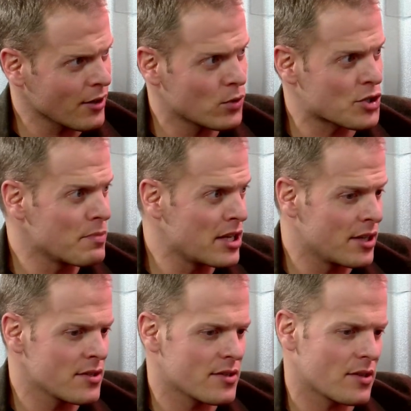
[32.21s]
which
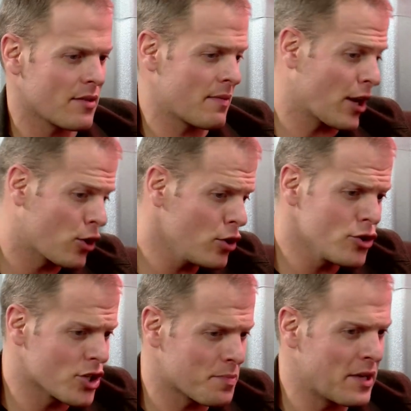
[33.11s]
means that could
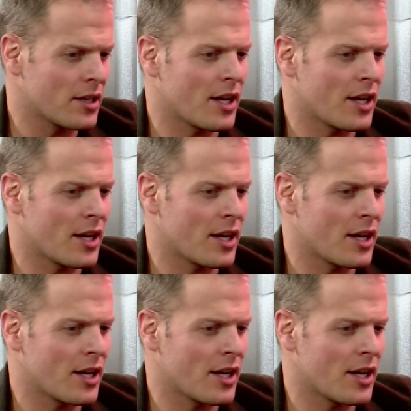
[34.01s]
just mean